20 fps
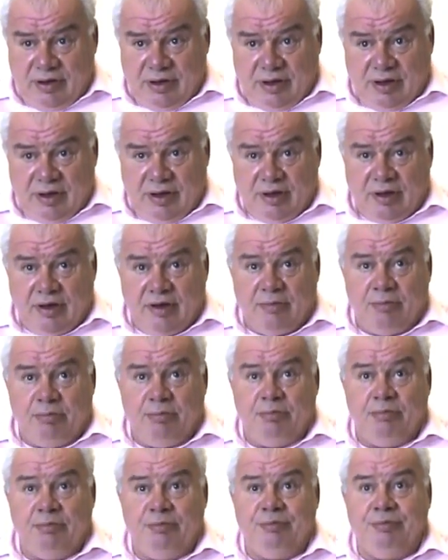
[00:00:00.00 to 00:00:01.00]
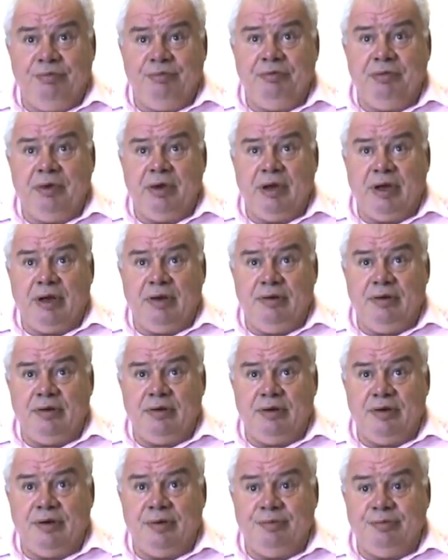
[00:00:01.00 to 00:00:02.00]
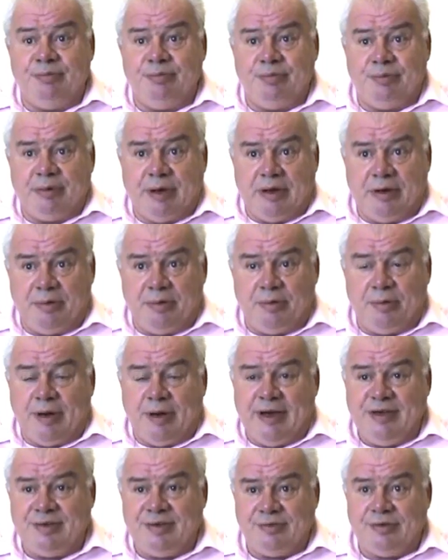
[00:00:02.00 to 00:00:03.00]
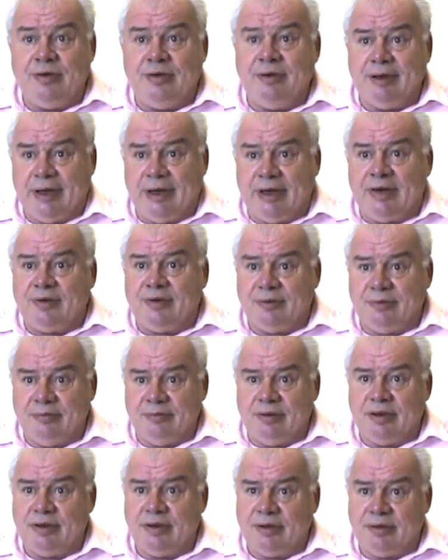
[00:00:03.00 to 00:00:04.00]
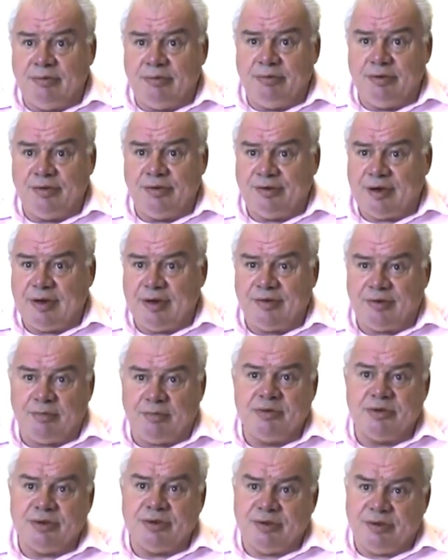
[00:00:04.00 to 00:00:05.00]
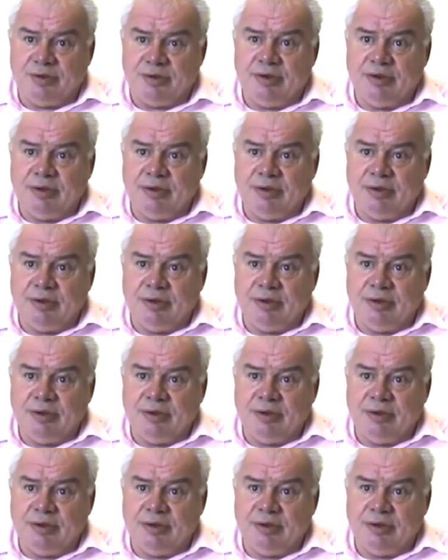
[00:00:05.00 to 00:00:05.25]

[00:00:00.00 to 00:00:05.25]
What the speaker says: No, there were ways of doing it. There's various options.